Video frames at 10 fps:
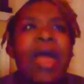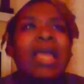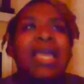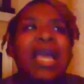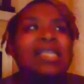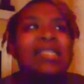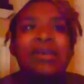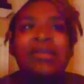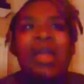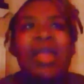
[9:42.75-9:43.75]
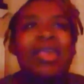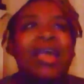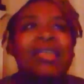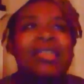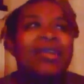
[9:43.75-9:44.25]

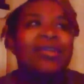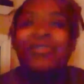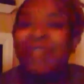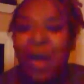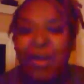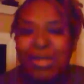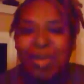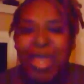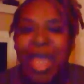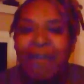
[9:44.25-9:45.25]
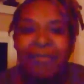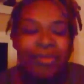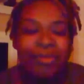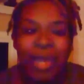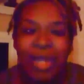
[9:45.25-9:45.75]
those flowers may
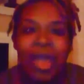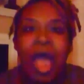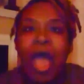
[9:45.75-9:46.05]
have been